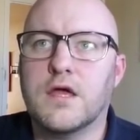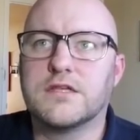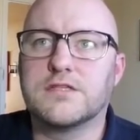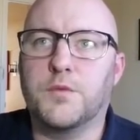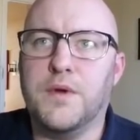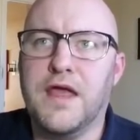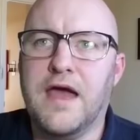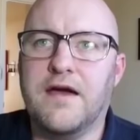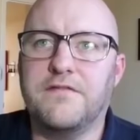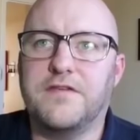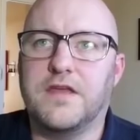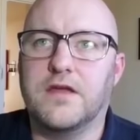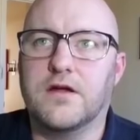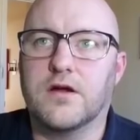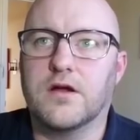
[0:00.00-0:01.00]
So we have
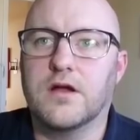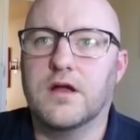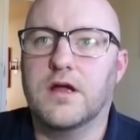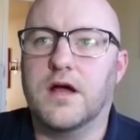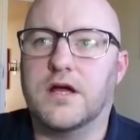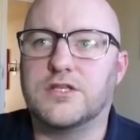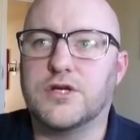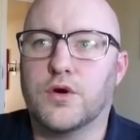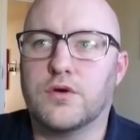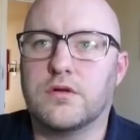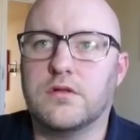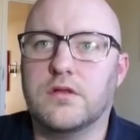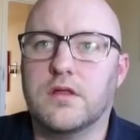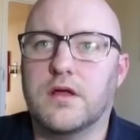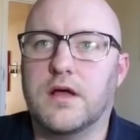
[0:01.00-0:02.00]
here a
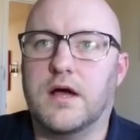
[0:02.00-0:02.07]
total,